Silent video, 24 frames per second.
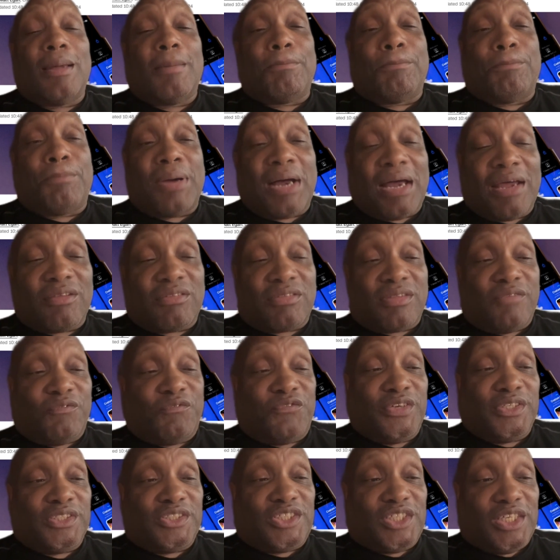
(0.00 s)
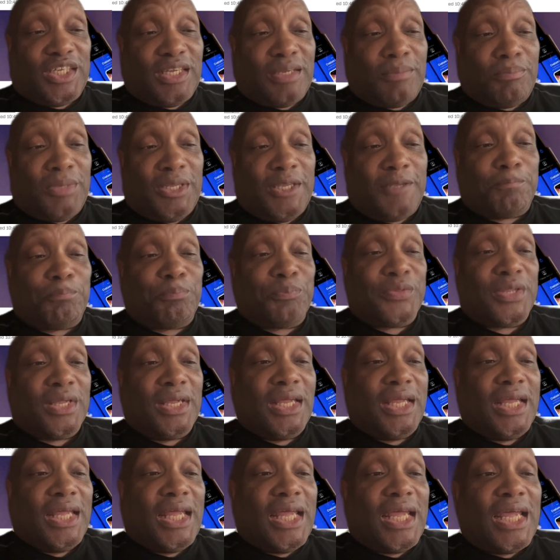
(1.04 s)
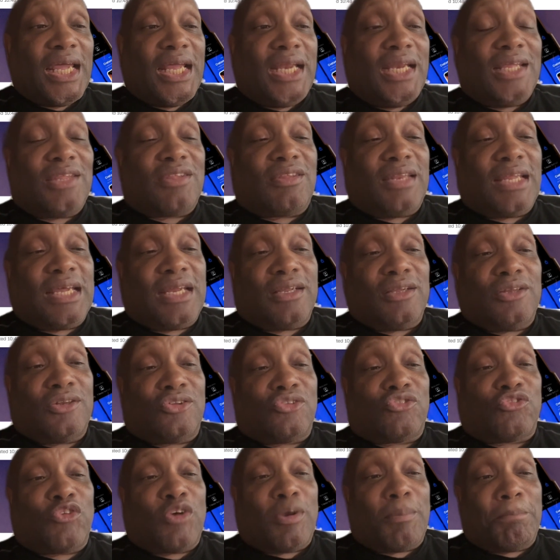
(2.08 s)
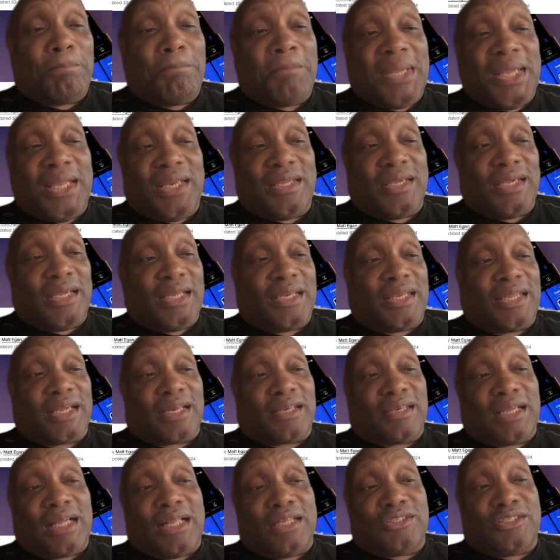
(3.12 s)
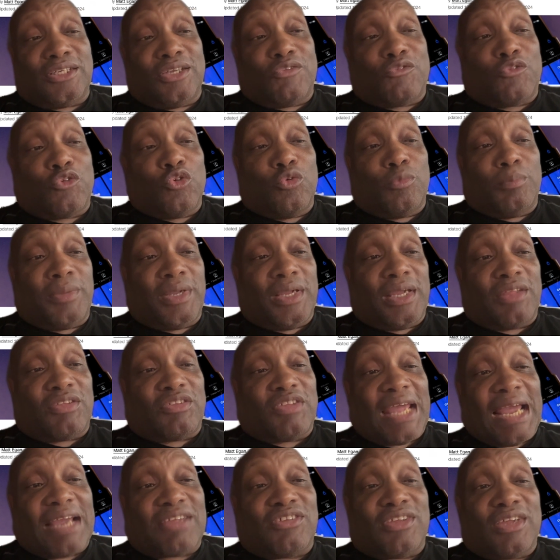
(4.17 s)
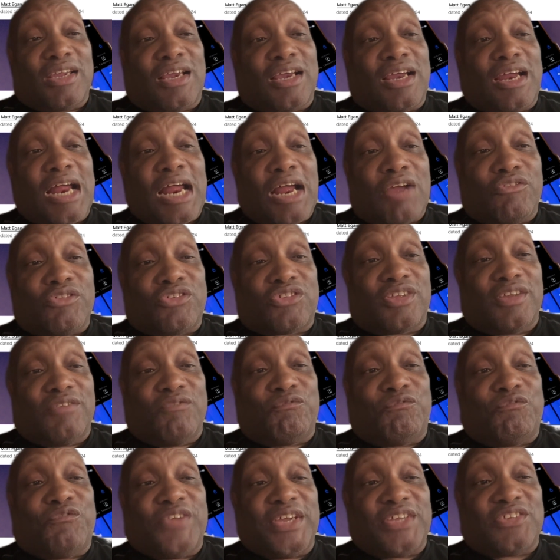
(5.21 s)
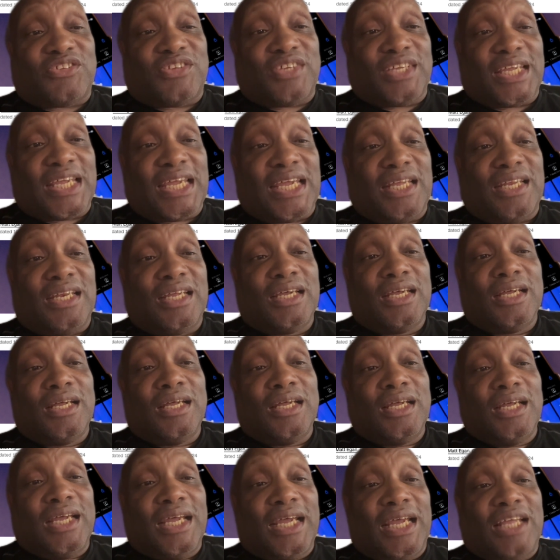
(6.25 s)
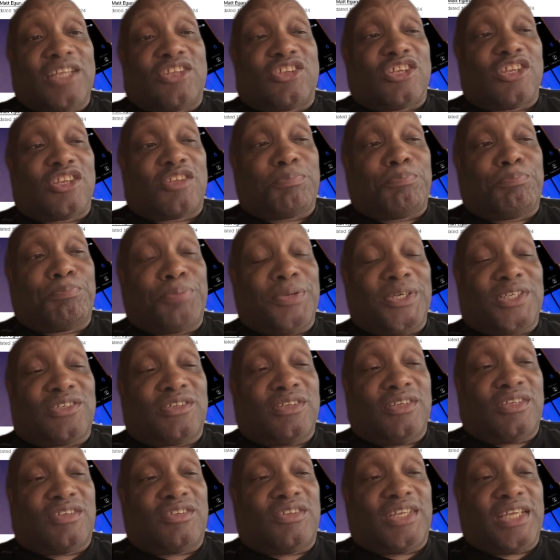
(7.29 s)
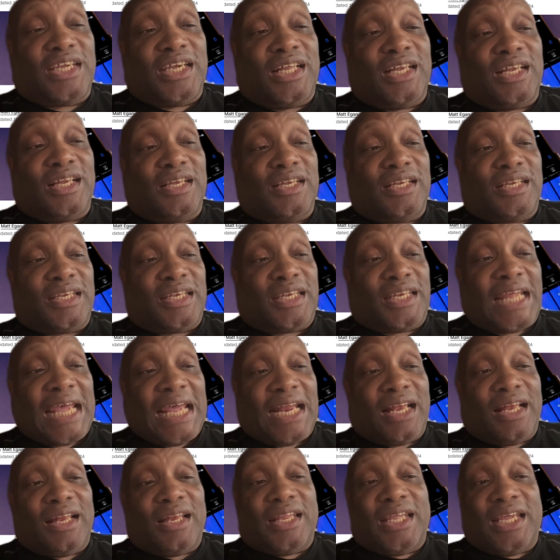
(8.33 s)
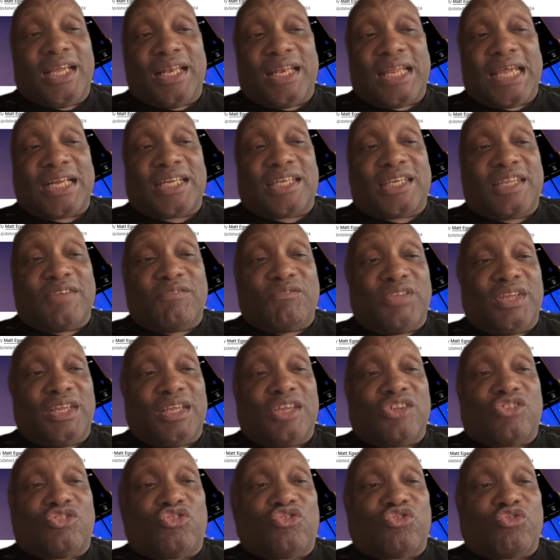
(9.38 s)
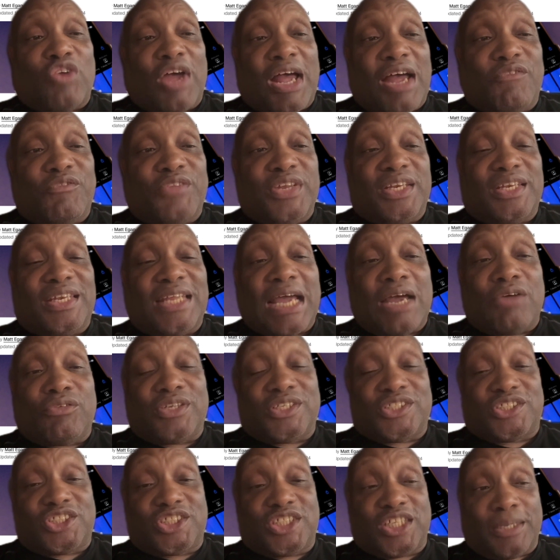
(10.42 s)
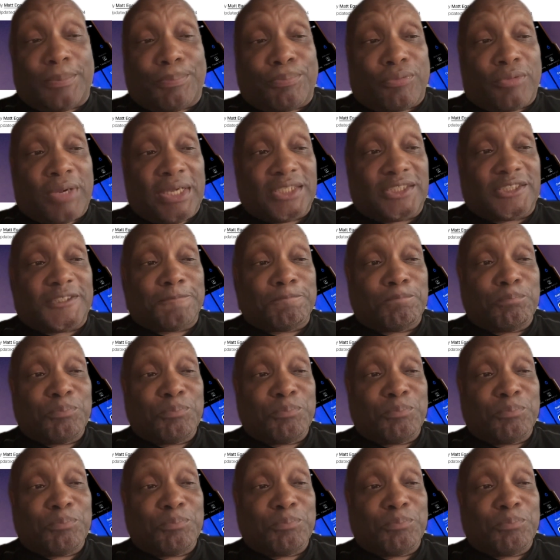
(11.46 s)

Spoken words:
Positive for GME. In his letter, Trump Media and Technology Group is asking Congress to investigate its suspicions that illegal activity is driving down its share price.